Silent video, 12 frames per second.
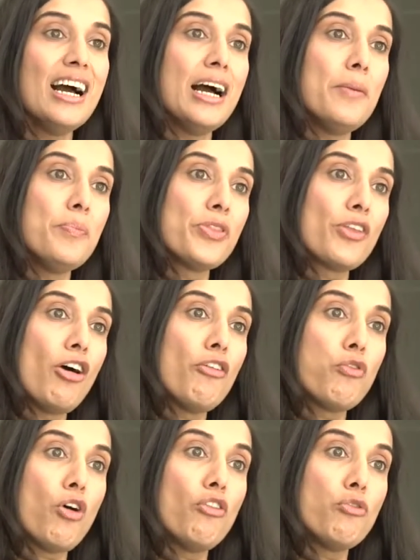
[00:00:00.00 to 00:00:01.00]
um,
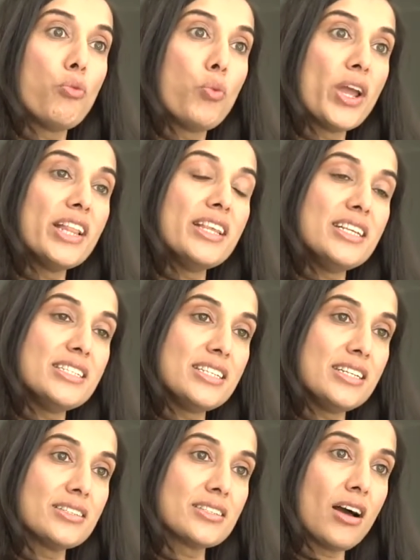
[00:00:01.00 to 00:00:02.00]
of, of where these
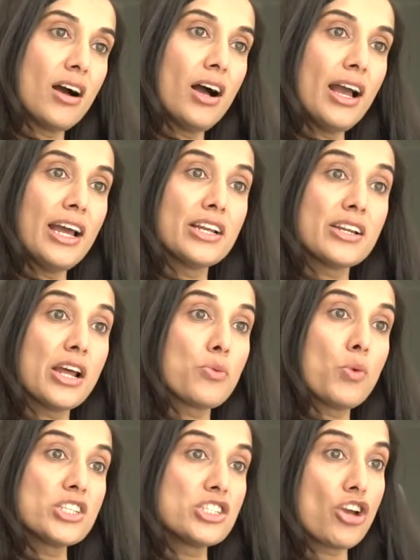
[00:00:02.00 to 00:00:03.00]
deals are and,
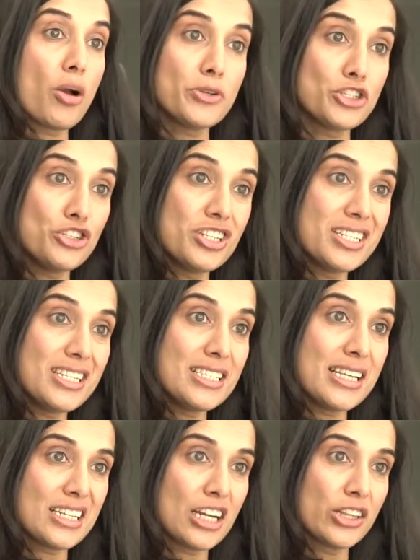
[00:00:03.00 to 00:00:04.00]
and what's the opportunity
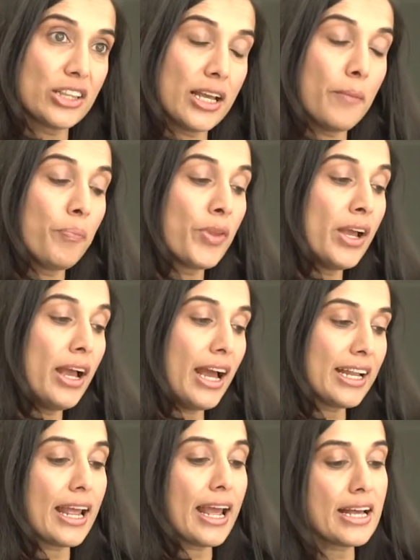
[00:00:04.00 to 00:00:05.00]
set out there.
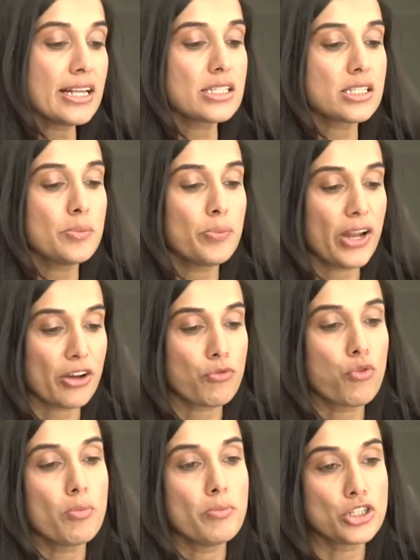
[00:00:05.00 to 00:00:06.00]
And as the
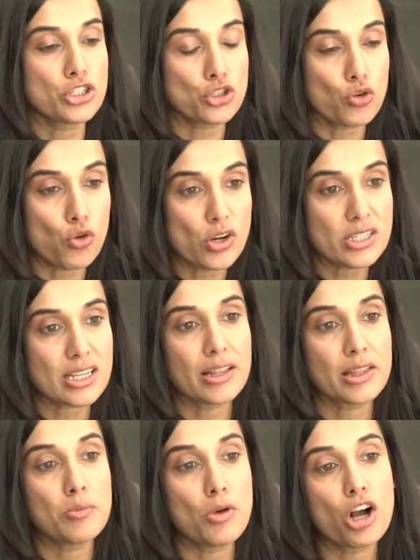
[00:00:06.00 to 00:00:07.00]
platform matures
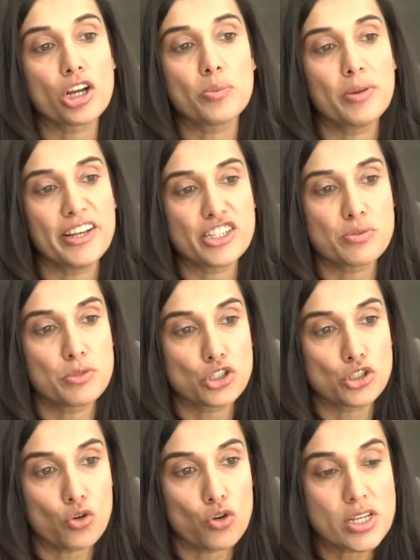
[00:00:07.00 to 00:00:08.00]
and the marketplace
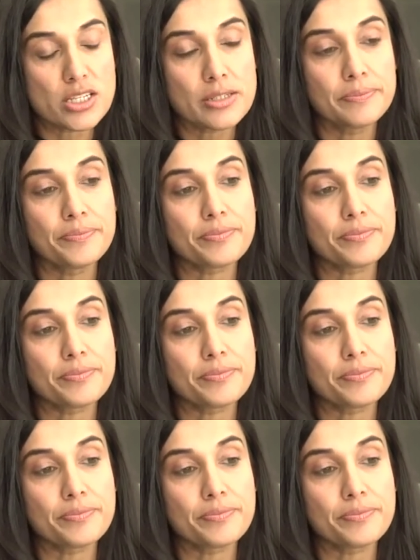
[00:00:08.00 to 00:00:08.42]
matures,